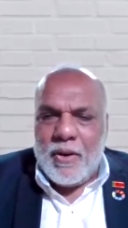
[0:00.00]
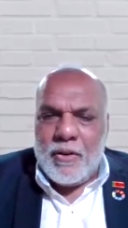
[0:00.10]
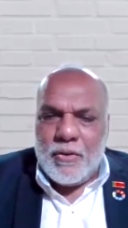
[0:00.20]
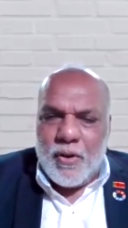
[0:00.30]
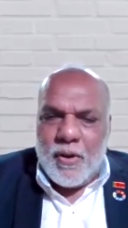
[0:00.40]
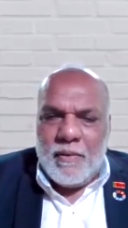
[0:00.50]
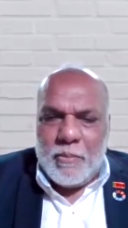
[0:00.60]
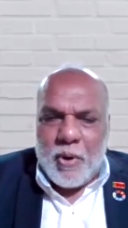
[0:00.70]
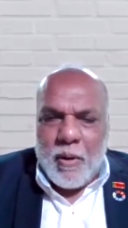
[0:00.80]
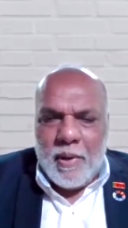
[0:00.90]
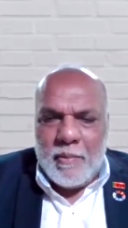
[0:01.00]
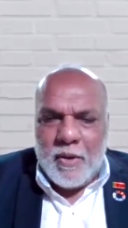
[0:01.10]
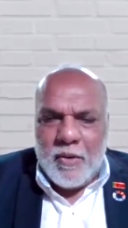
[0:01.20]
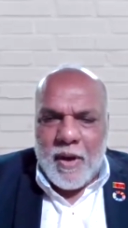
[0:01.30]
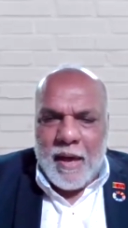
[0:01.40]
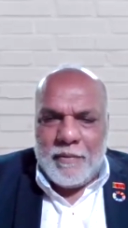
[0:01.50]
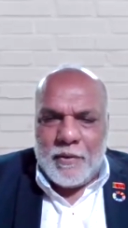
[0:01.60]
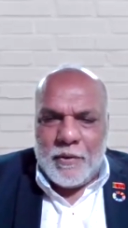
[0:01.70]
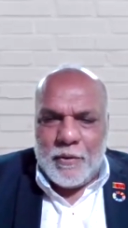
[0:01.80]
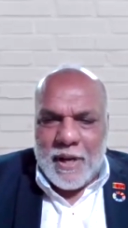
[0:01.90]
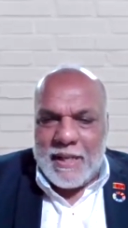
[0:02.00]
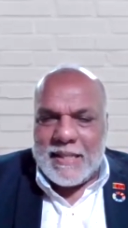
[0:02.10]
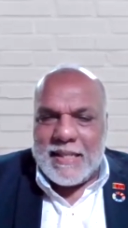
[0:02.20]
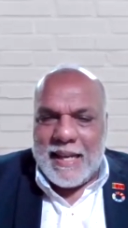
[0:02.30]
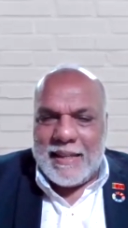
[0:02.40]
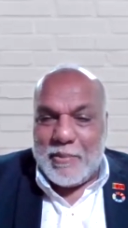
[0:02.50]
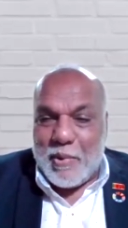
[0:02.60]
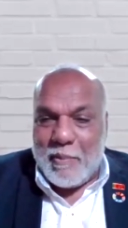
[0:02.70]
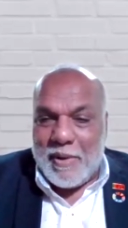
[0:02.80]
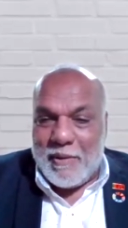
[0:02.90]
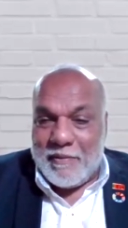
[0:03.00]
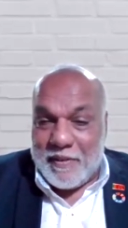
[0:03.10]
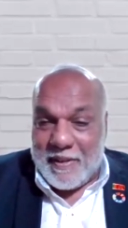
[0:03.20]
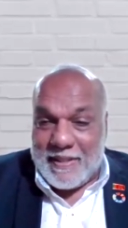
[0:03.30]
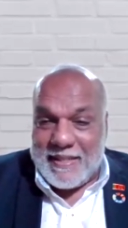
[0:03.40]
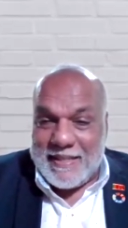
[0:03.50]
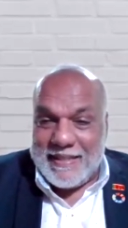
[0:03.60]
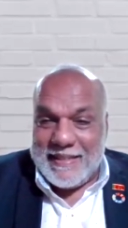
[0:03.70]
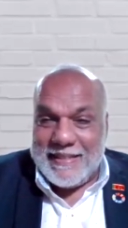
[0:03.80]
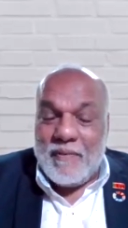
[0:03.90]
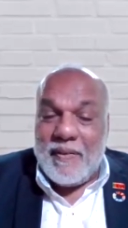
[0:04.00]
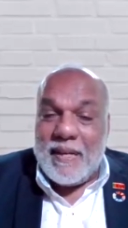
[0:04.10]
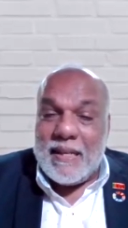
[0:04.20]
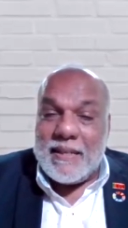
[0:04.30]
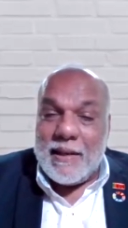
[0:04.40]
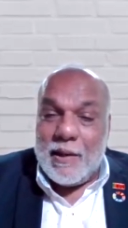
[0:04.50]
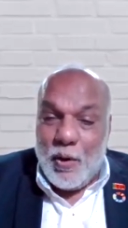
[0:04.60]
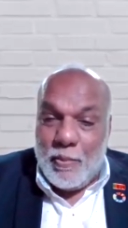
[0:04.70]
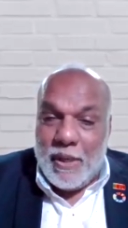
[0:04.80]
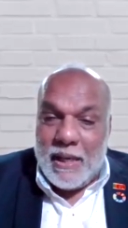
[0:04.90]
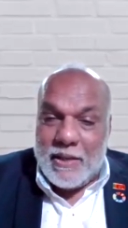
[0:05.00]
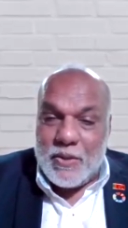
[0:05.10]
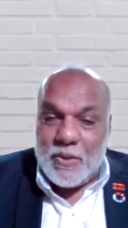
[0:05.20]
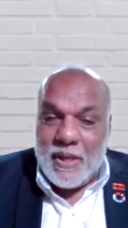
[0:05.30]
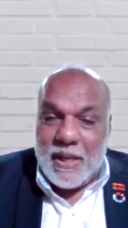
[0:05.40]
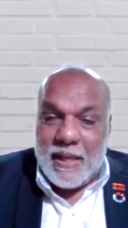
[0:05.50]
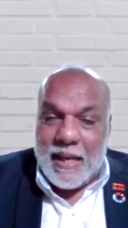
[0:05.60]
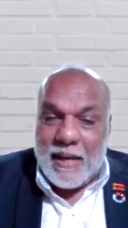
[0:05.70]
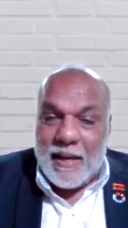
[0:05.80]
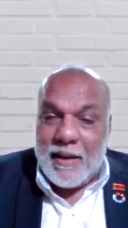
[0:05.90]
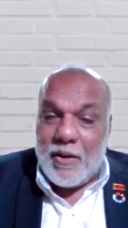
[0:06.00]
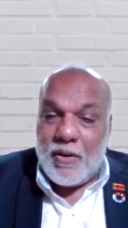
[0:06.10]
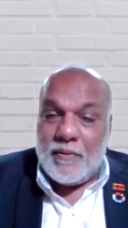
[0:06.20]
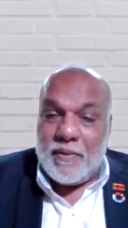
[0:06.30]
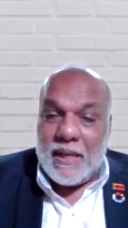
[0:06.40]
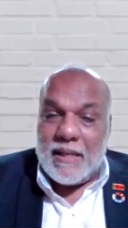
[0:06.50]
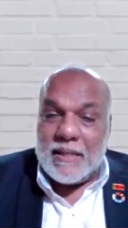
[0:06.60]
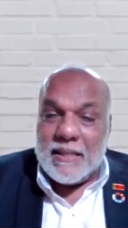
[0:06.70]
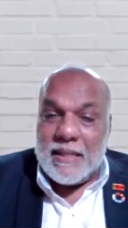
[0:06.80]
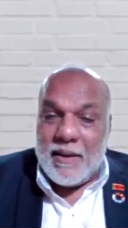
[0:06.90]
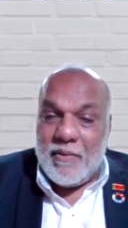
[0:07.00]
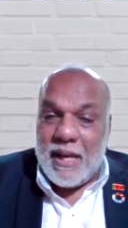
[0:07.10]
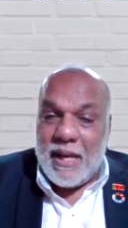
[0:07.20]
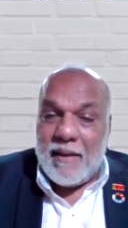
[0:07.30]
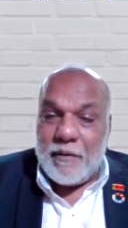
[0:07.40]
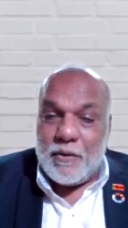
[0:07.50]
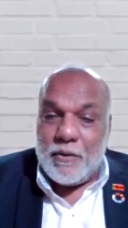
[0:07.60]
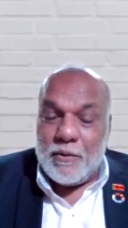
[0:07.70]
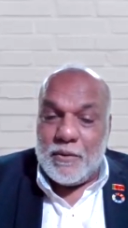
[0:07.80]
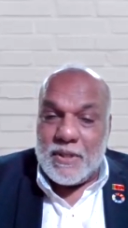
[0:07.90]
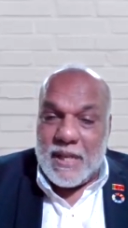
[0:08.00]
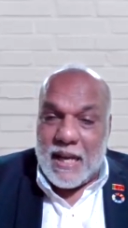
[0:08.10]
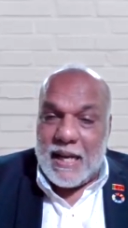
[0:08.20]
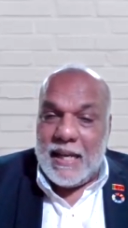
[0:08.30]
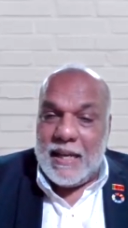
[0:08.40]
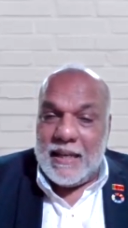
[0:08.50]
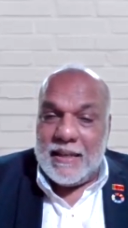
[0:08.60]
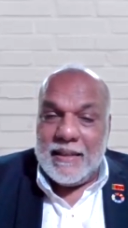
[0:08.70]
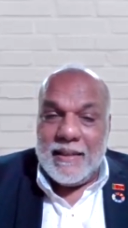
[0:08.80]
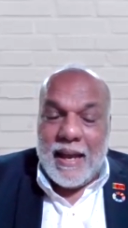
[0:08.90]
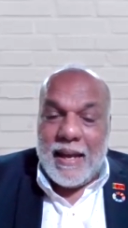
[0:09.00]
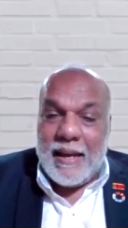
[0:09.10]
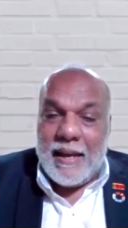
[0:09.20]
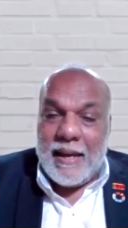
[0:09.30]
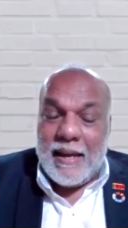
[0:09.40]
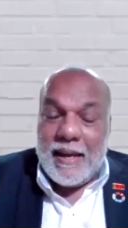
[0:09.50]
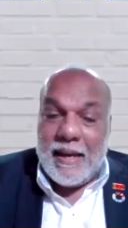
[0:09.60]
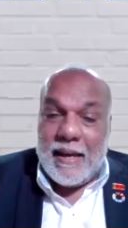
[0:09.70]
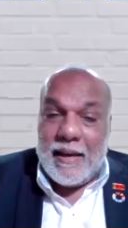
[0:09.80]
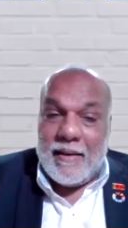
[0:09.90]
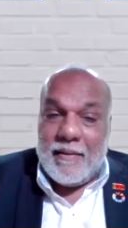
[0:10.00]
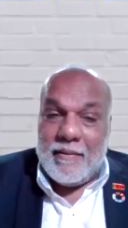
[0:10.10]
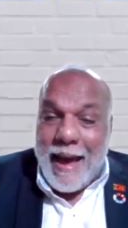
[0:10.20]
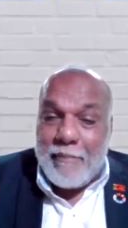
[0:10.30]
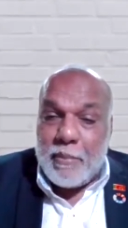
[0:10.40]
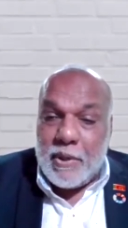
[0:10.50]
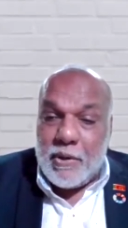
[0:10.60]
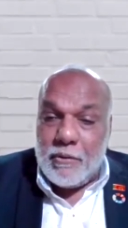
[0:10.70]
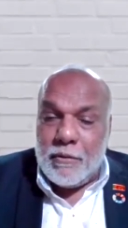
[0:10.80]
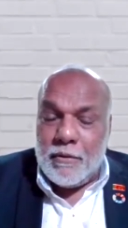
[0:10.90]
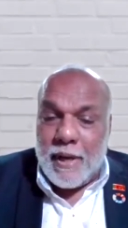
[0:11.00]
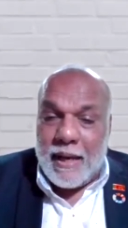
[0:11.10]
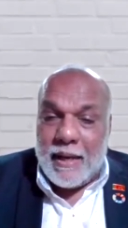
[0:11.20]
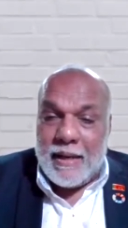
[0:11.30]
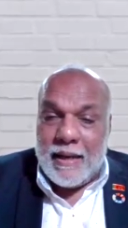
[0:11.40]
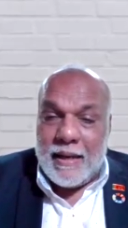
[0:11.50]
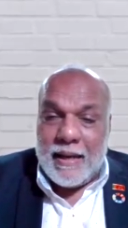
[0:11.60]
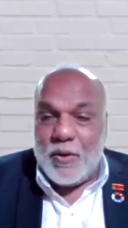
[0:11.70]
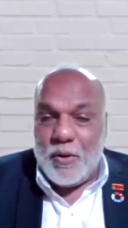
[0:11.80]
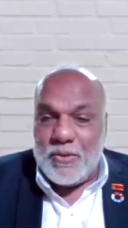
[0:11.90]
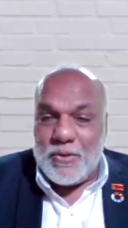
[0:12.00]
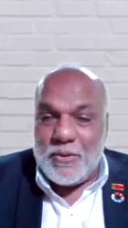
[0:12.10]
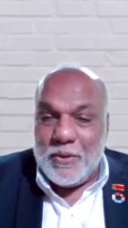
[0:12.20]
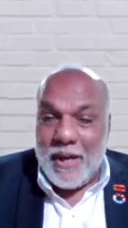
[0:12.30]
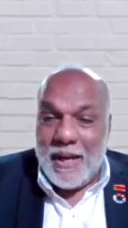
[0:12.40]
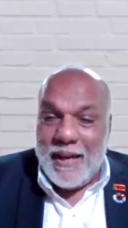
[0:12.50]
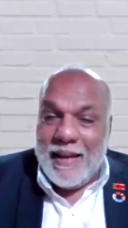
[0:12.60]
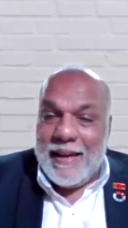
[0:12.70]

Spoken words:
in order to solve a problem, you have to understand the problem first. So if it is a global issue, then there are a lot of things that we have to study and adapt to and get used to